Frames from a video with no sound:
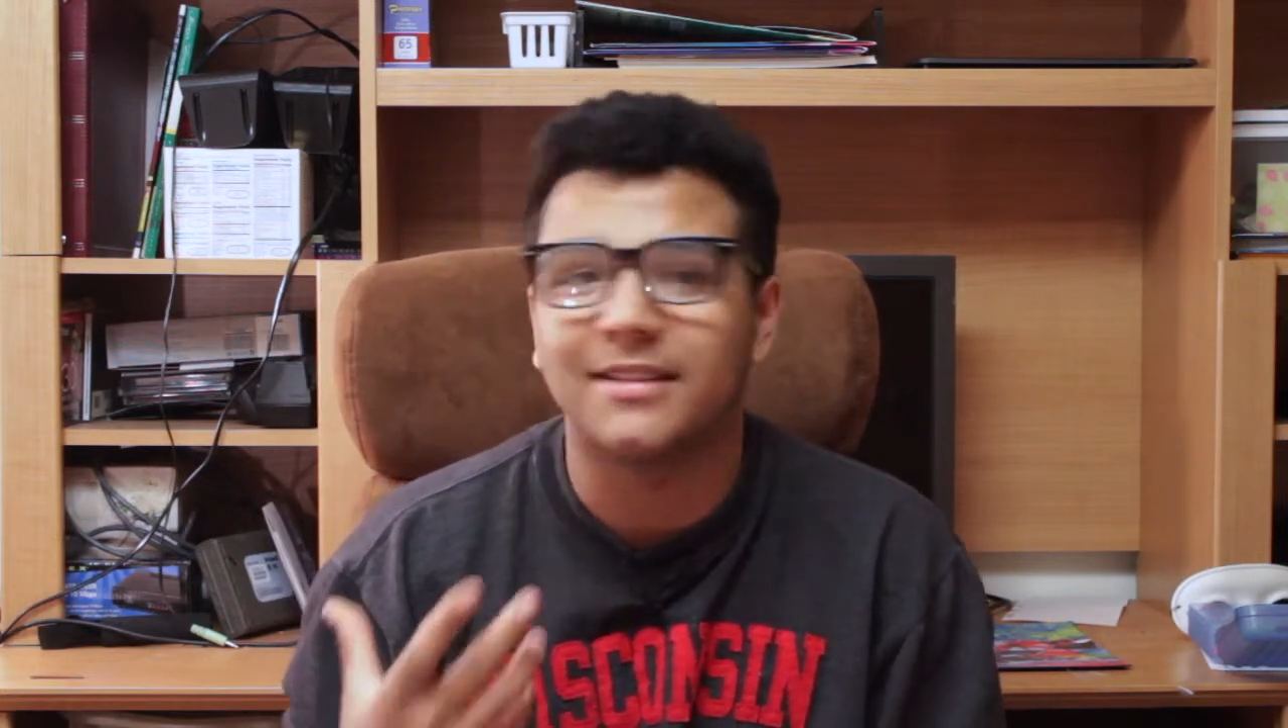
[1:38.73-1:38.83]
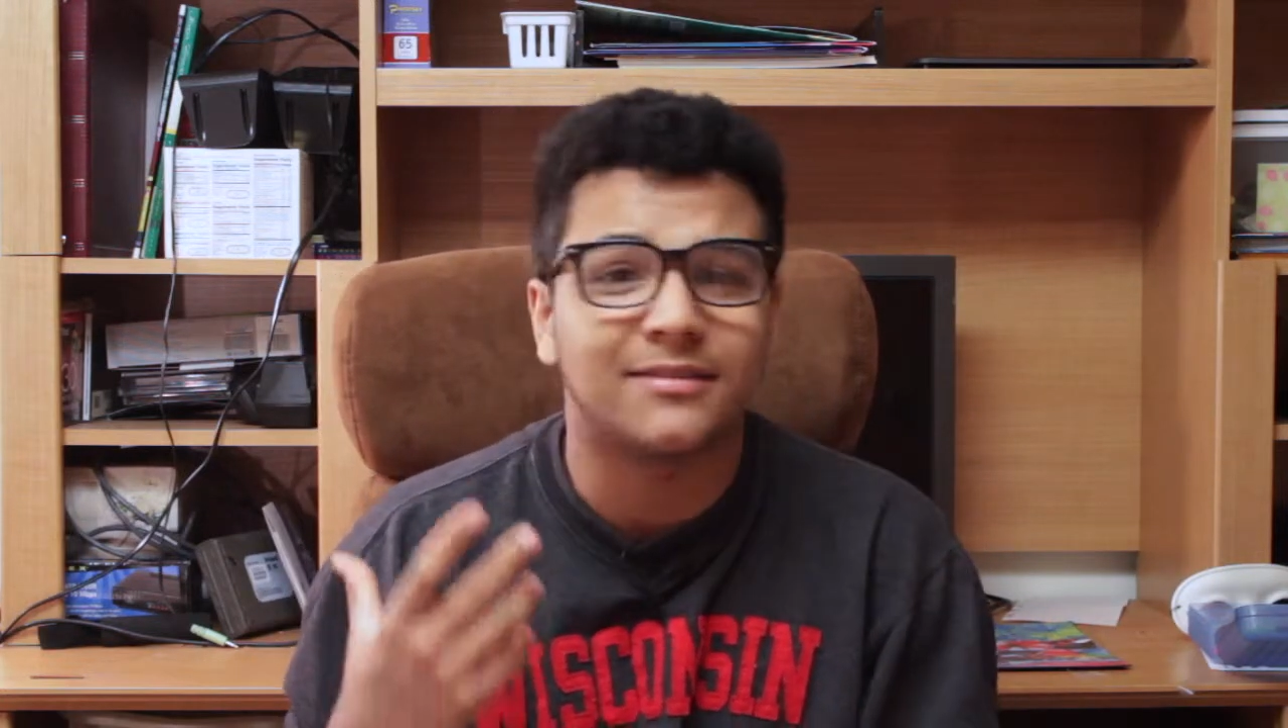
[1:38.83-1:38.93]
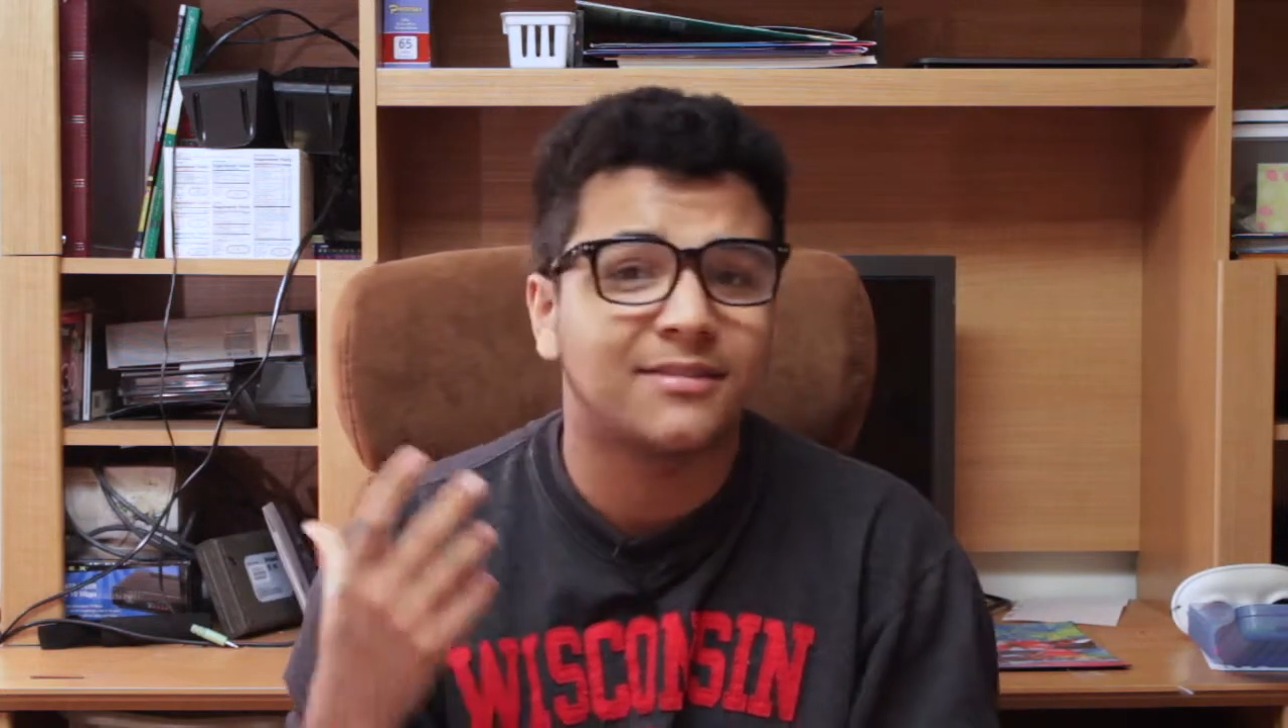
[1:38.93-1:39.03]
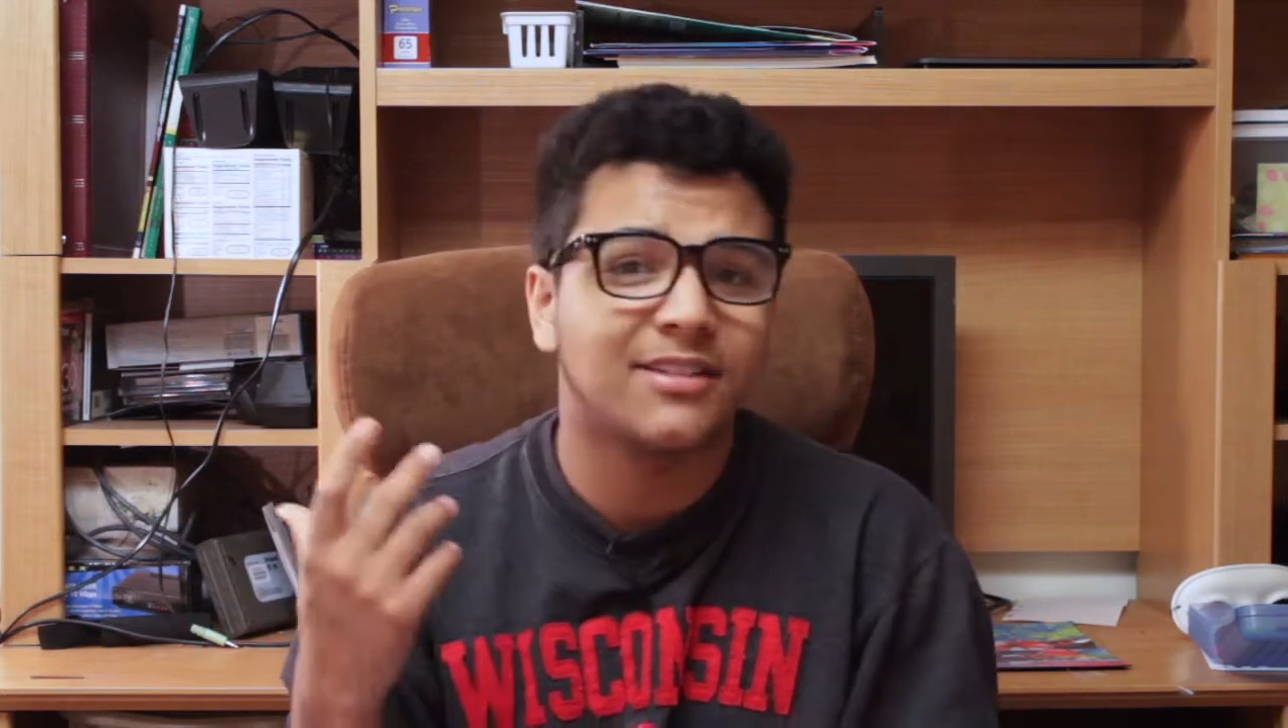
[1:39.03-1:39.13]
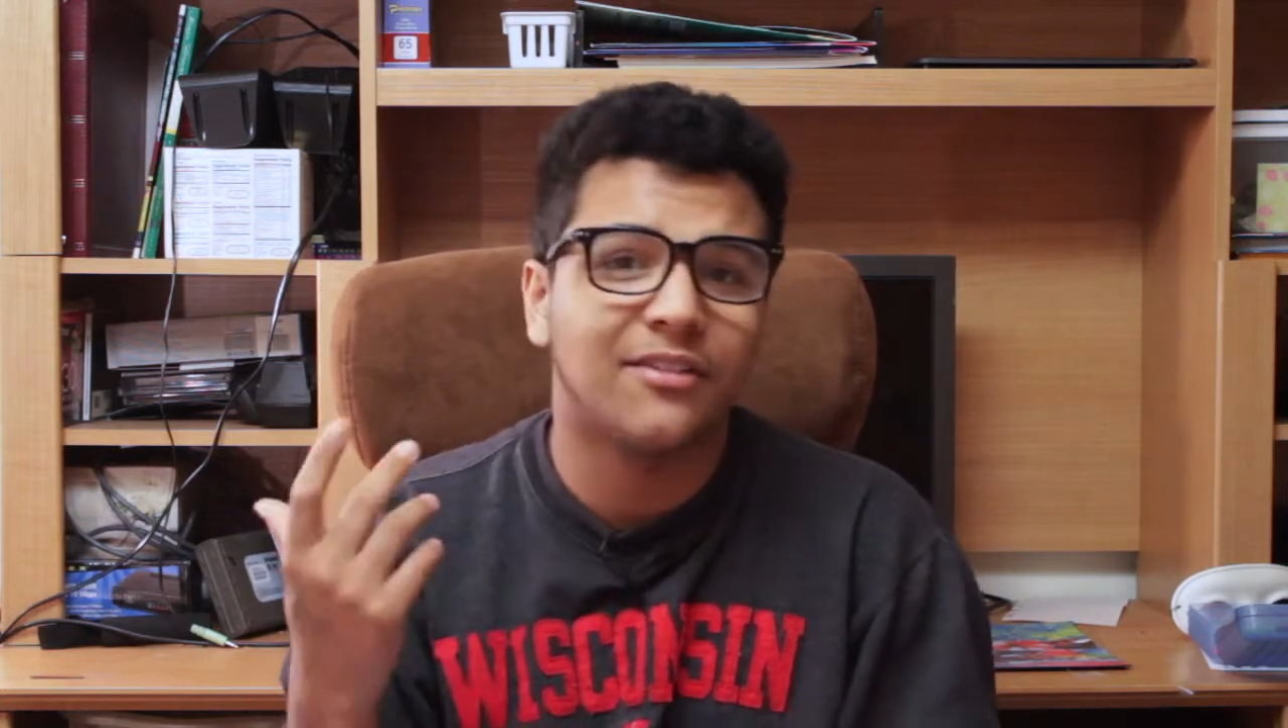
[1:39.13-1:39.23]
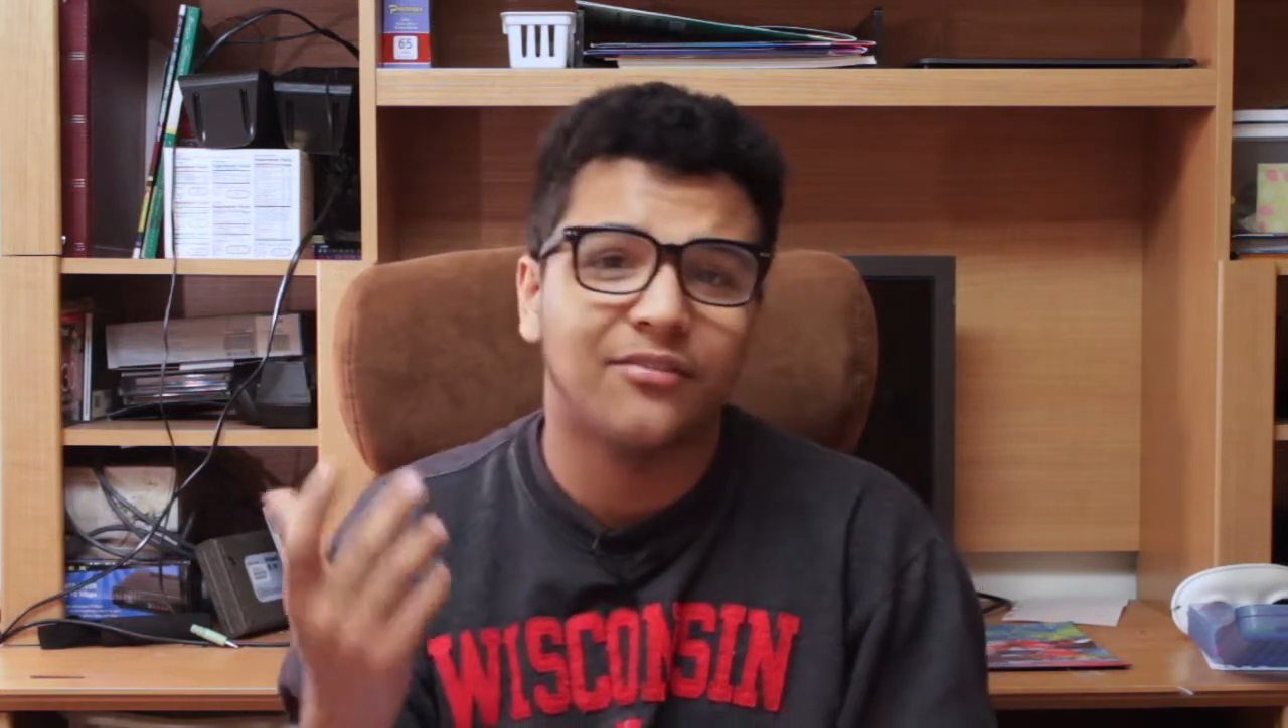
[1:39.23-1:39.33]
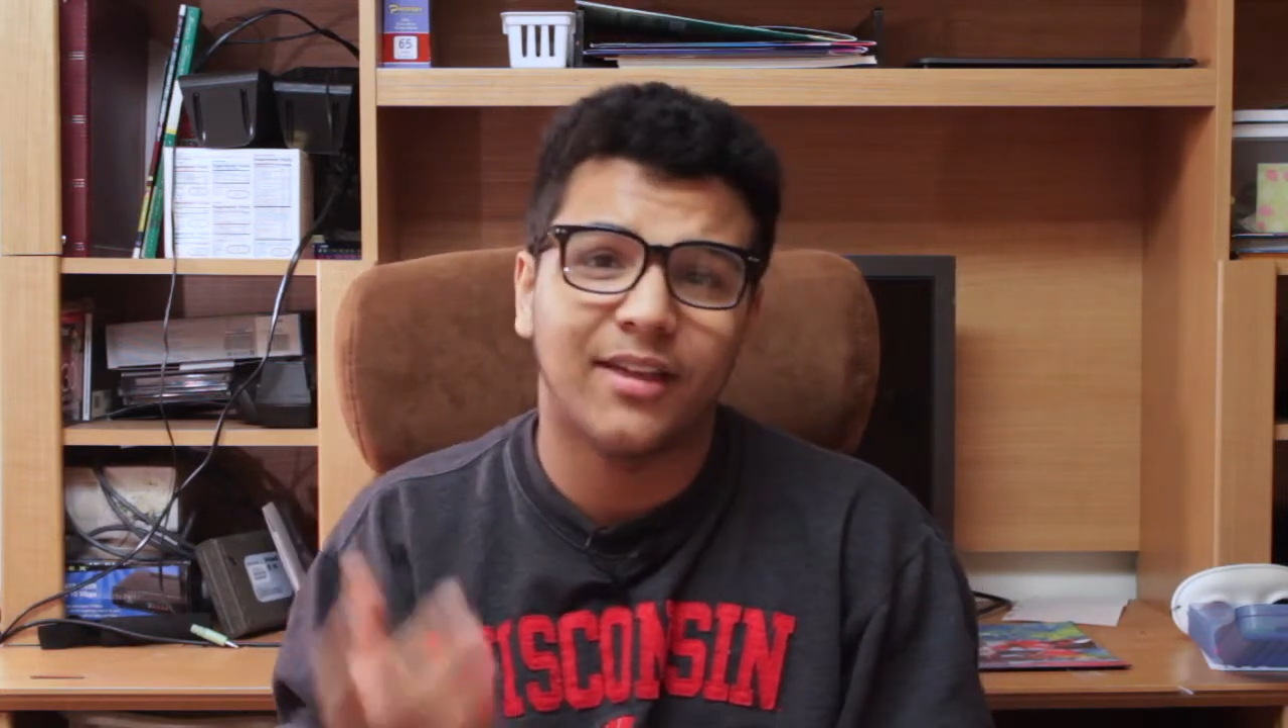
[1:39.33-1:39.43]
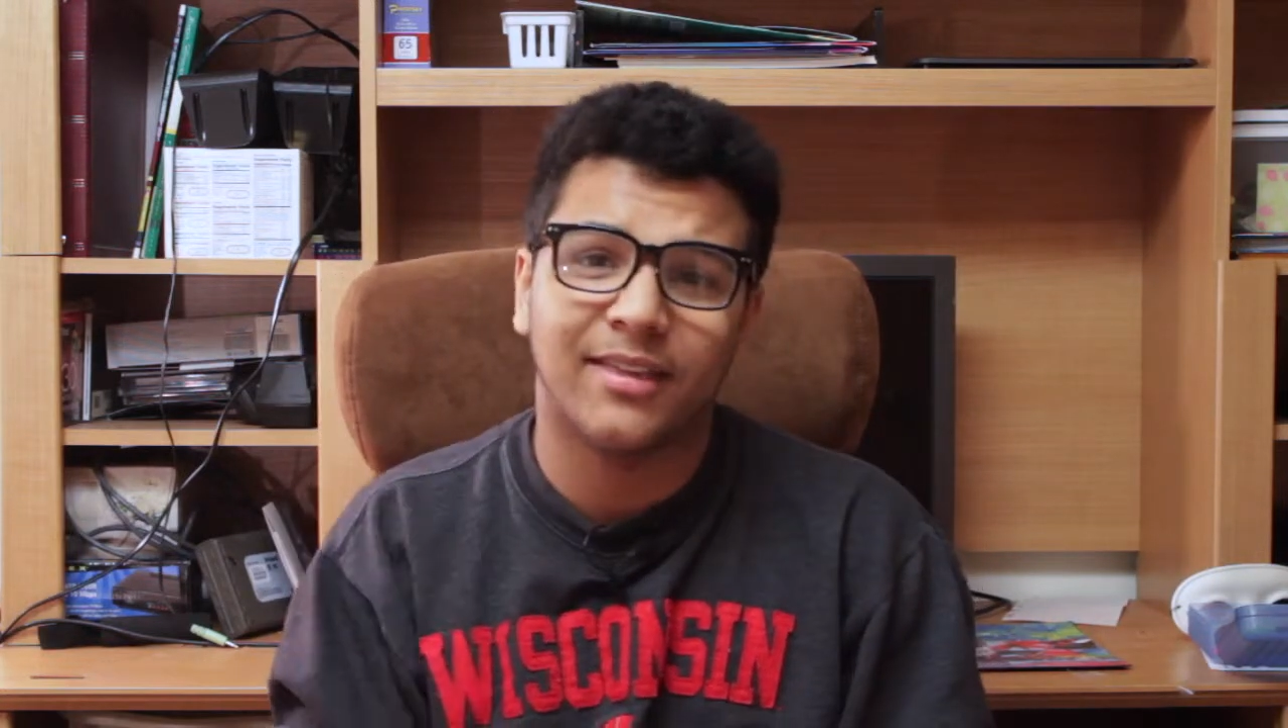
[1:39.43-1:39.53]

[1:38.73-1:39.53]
and stuff